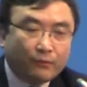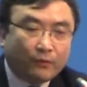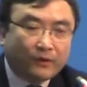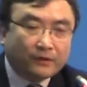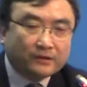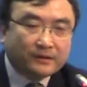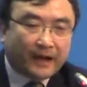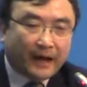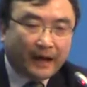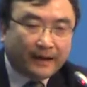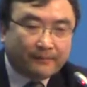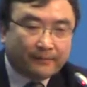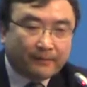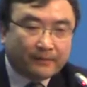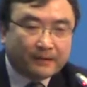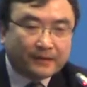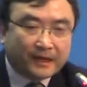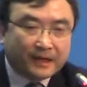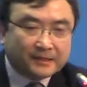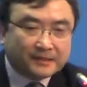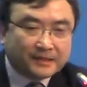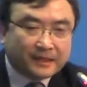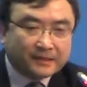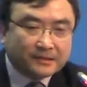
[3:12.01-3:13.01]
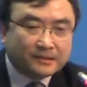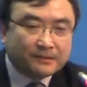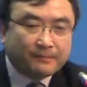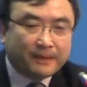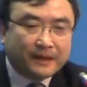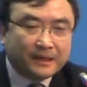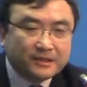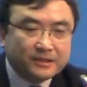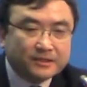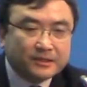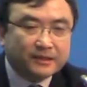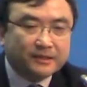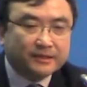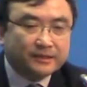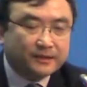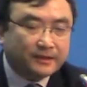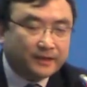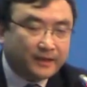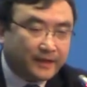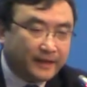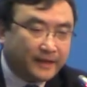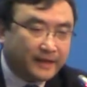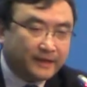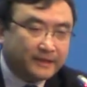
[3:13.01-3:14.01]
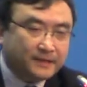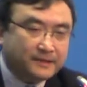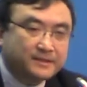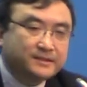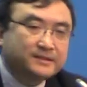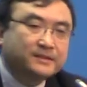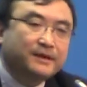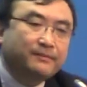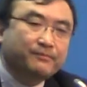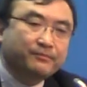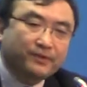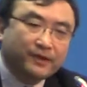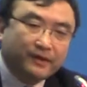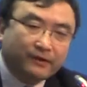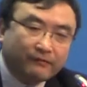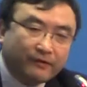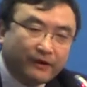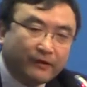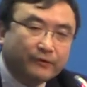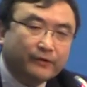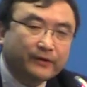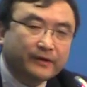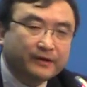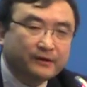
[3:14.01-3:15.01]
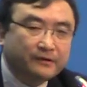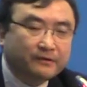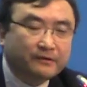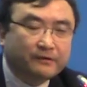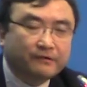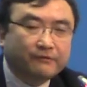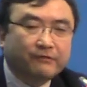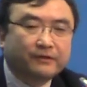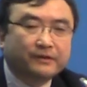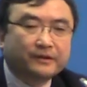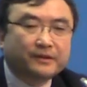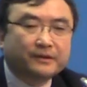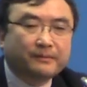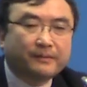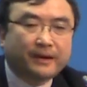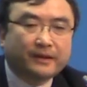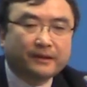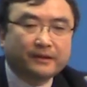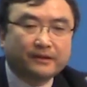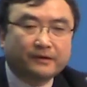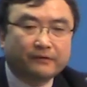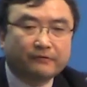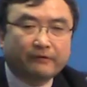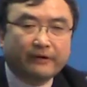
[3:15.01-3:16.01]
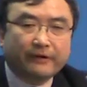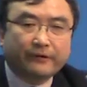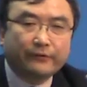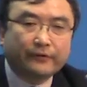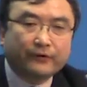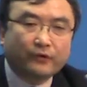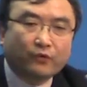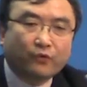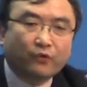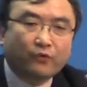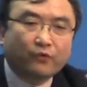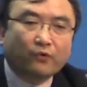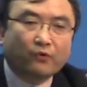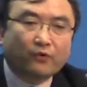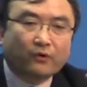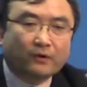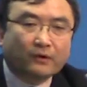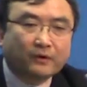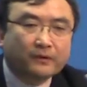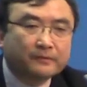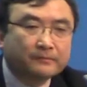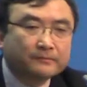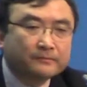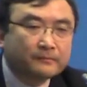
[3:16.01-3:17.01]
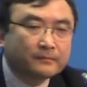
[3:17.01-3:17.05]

what I just mentioned is something very fundamental, very core